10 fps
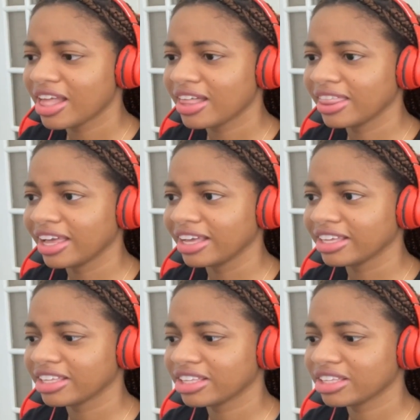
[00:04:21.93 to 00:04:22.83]
Like,
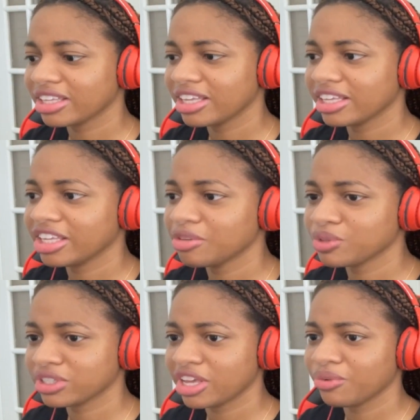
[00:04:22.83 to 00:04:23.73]
it
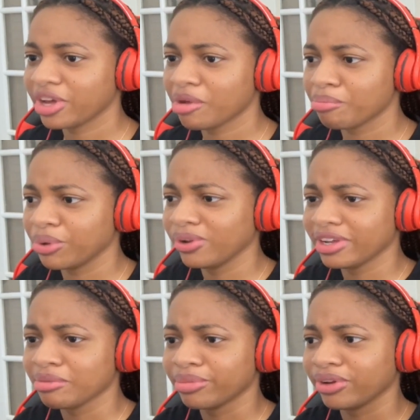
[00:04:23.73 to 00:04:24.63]
kept
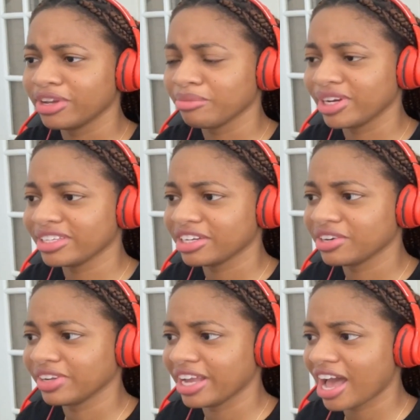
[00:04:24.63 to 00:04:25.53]
building and building, but it didn't
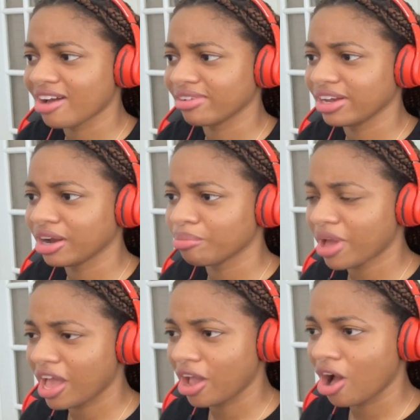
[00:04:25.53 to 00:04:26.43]
really have, like, a
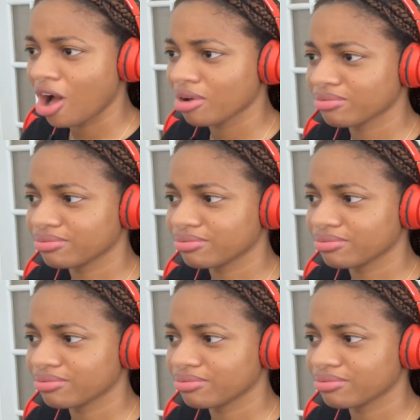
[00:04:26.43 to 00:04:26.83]
payoff.